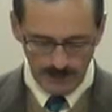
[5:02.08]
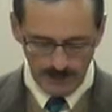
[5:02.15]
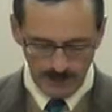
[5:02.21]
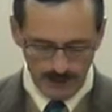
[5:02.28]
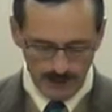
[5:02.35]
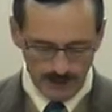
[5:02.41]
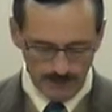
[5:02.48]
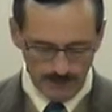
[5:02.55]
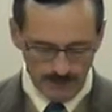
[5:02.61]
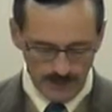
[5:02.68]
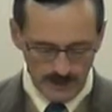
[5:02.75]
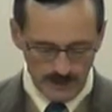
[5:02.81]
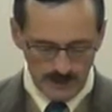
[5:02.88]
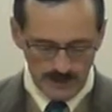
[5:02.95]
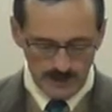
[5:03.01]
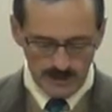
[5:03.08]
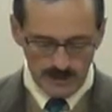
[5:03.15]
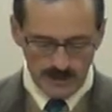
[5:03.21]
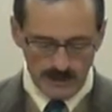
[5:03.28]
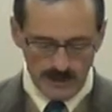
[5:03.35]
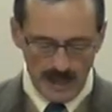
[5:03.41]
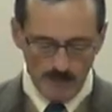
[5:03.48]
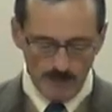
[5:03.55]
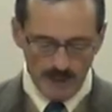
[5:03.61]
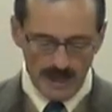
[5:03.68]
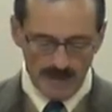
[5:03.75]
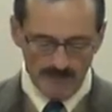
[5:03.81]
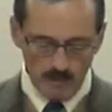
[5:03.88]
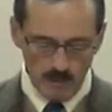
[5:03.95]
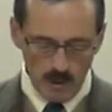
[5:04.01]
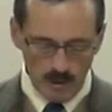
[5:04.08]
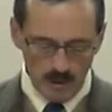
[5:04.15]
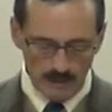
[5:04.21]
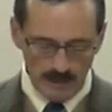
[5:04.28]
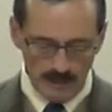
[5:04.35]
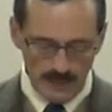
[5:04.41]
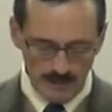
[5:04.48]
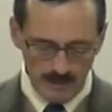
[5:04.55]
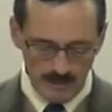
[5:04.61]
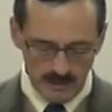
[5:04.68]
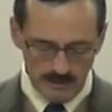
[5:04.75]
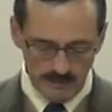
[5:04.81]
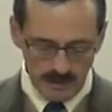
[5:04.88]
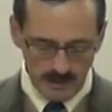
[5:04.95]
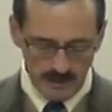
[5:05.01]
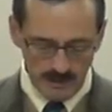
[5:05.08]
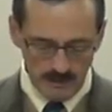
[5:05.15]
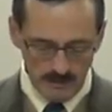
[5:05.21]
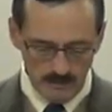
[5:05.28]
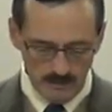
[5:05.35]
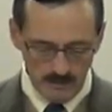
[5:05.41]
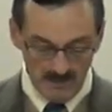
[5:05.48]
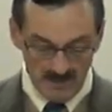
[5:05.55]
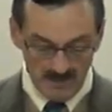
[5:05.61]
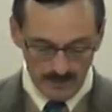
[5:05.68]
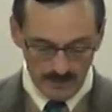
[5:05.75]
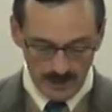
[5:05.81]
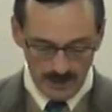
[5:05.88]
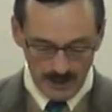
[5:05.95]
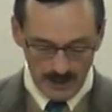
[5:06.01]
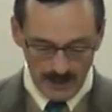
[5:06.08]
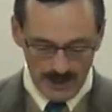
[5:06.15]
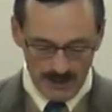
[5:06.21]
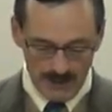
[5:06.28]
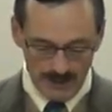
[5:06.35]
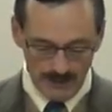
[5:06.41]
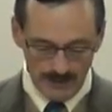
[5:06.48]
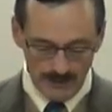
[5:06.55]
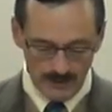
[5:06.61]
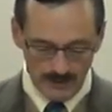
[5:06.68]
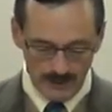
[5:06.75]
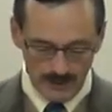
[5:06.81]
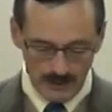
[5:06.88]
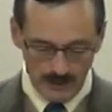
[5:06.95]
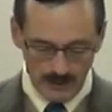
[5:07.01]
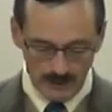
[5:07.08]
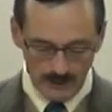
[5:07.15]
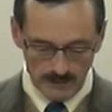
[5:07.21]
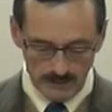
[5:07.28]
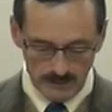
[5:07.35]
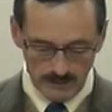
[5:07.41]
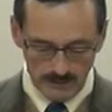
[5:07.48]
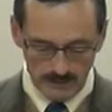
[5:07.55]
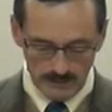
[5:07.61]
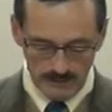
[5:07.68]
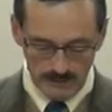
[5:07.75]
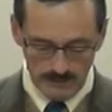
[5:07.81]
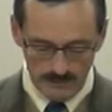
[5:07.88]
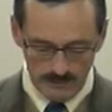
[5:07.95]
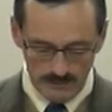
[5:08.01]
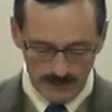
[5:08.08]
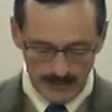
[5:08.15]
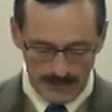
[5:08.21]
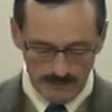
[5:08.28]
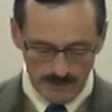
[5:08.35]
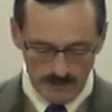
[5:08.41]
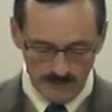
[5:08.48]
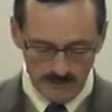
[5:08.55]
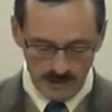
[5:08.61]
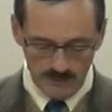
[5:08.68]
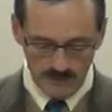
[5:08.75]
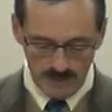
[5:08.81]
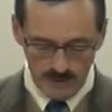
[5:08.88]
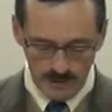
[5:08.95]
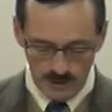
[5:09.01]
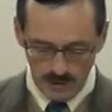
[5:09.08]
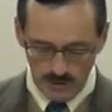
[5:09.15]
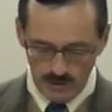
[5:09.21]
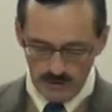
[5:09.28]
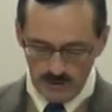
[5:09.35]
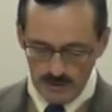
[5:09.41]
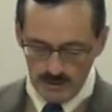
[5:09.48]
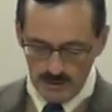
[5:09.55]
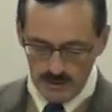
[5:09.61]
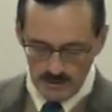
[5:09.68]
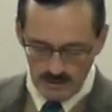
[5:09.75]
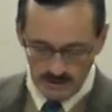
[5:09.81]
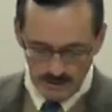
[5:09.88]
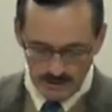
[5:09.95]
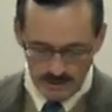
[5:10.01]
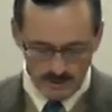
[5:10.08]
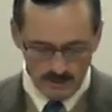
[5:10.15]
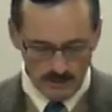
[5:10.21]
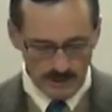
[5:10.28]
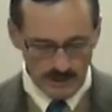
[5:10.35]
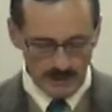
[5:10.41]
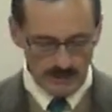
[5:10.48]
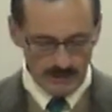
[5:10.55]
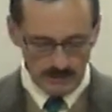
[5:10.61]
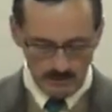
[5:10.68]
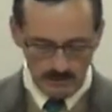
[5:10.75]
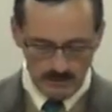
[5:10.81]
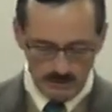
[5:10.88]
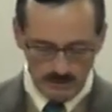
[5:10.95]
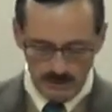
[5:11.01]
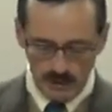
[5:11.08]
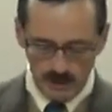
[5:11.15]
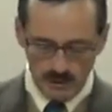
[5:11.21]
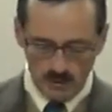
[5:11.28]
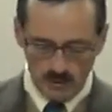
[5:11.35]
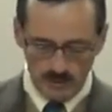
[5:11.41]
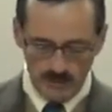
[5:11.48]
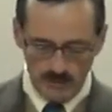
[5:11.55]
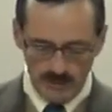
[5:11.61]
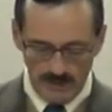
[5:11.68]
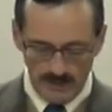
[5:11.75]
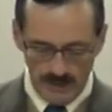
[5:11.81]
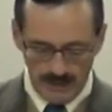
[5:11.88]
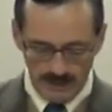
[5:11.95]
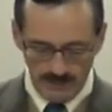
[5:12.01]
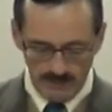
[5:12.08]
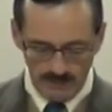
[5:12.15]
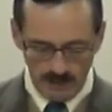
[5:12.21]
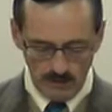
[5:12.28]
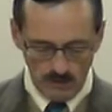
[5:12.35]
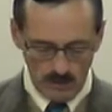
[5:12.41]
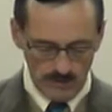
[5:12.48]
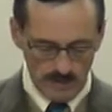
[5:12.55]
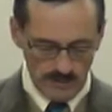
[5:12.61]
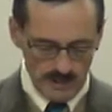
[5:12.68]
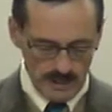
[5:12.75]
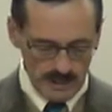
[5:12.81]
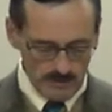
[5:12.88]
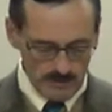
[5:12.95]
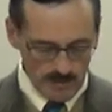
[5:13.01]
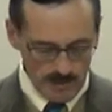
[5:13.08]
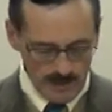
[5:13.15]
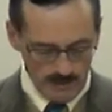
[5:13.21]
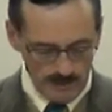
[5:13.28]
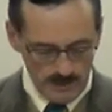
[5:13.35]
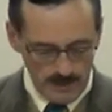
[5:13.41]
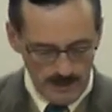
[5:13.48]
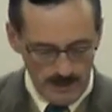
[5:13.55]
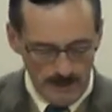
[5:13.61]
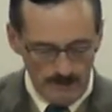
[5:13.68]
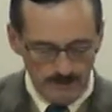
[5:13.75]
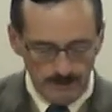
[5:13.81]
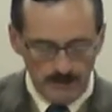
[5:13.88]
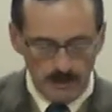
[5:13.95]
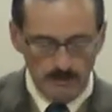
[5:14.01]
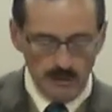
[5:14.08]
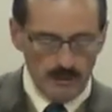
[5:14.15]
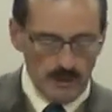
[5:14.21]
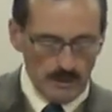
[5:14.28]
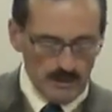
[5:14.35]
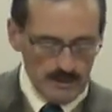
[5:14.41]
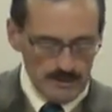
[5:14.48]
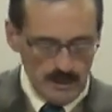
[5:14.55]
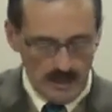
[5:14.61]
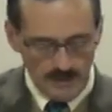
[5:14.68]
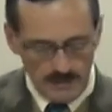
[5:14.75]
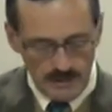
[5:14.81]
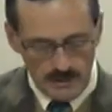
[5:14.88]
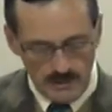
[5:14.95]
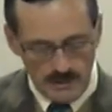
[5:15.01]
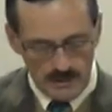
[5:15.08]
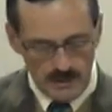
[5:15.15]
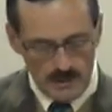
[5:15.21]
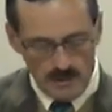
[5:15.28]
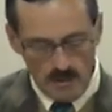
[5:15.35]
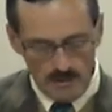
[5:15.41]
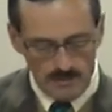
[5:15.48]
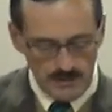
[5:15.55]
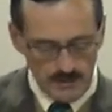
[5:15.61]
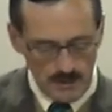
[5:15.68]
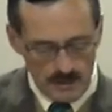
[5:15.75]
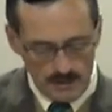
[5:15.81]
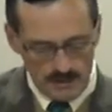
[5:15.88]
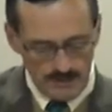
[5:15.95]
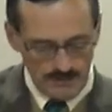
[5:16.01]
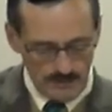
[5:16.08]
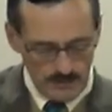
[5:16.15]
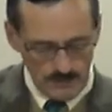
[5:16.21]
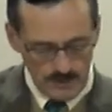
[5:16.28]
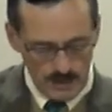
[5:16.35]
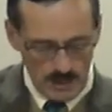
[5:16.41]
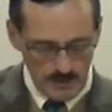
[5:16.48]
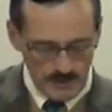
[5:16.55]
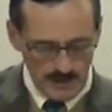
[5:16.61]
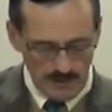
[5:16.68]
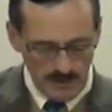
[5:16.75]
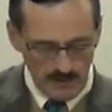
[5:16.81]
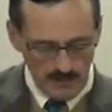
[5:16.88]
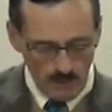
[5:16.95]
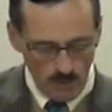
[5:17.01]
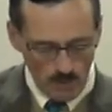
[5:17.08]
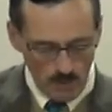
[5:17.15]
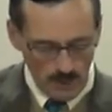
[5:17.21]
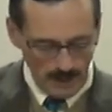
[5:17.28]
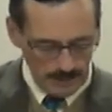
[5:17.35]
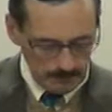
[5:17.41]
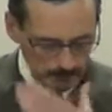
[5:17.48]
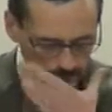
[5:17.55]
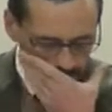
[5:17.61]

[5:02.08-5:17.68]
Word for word: regard. So now we have them all in captivity, and they're the captivity of the Jews is going to be shorter than that of the northern ten tribes. But notice how this psalm starts. Psalm 74:1.